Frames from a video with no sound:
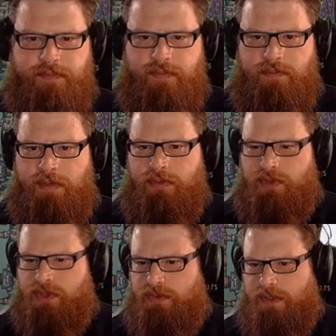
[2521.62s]
Maybe we'll
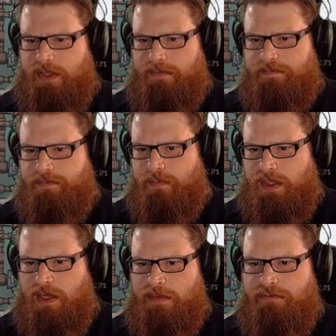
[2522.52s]
just do that. We'll
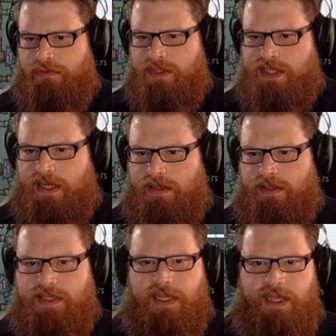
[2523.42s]
let them in for a
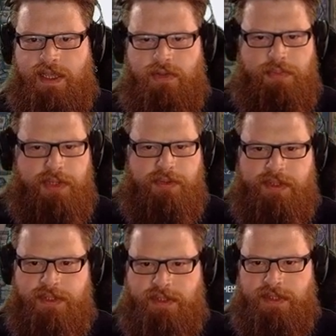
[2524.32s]
second so they can get all the
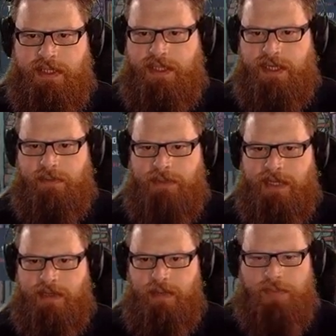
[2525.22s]
polluted dirt, and then I can
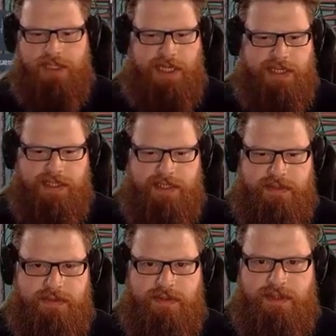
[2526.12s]
bang a couple of ladders in
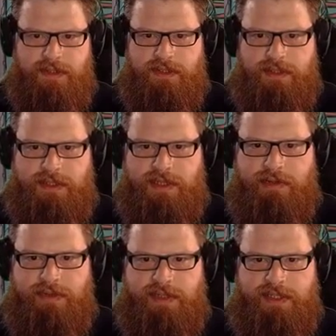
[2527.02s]
and
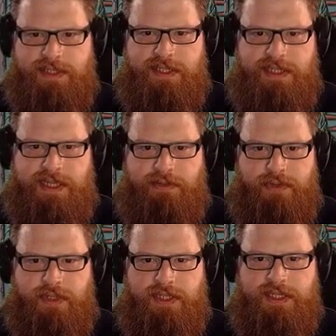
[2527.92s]
get rid of these naff
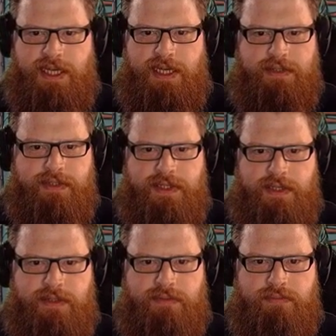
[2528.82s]
looking tiles that
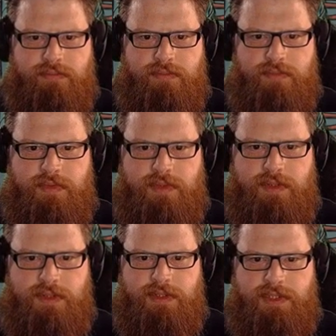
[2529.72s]
are
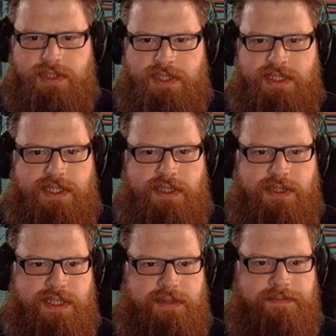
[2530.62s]
just
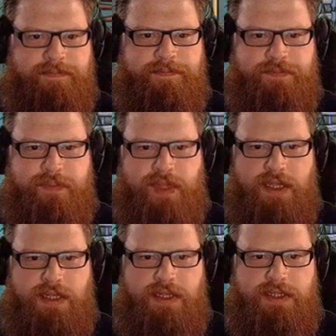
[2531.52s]
disgusting.
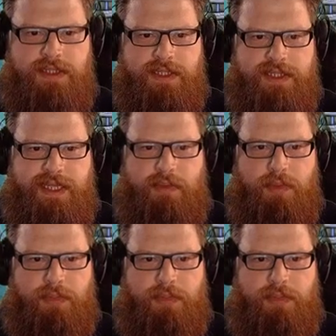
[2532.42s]
Just terrible.